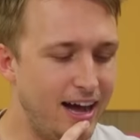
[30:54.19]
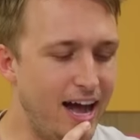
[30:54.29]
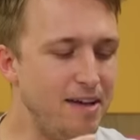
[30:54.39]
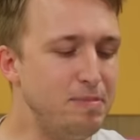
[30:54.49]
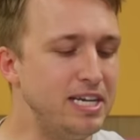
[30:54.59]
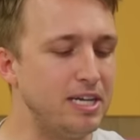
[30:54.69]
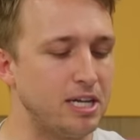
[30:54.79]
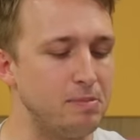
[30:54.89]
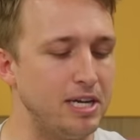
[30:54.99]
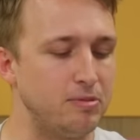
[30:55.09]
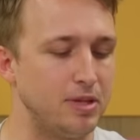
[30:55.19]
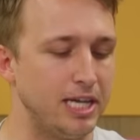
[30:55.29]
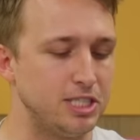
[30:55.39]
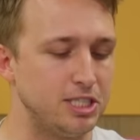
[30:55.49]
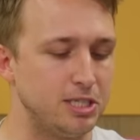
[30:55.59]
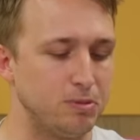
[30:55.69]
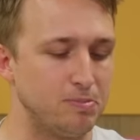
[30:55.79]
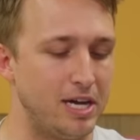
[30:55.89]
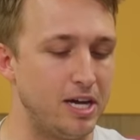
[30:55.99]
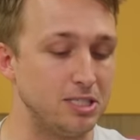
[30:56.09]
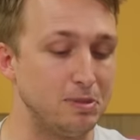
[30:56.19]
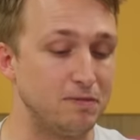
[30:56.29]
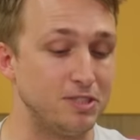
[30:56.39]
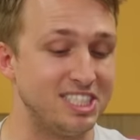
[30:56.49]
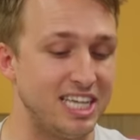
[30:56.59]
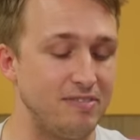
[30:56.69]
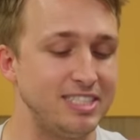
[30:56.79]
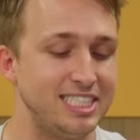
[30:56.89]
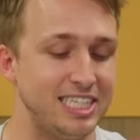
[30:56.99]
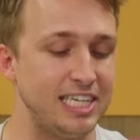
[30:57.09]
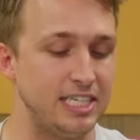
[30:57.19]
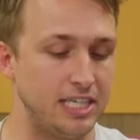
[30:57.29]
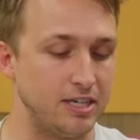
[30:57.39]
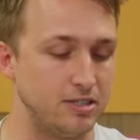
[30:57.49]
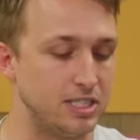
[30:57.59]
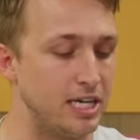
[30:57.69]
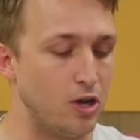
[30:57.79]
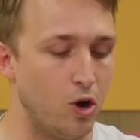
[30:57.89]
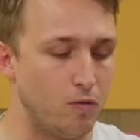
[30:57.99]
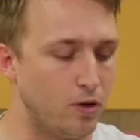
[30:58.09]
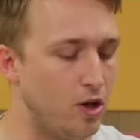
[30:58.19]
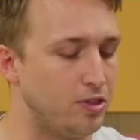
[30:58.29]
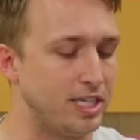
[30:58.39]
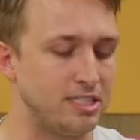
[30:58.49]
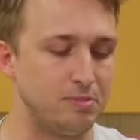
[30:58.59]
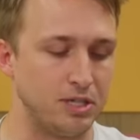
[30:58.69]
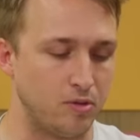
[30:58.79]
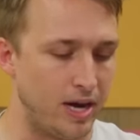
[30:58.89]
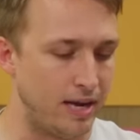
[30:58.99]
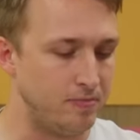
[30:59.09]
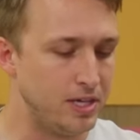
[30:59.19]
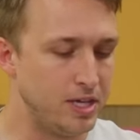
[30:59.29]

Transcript: I've been in a committed relationship with my husband for 17 years, and overall things have been great.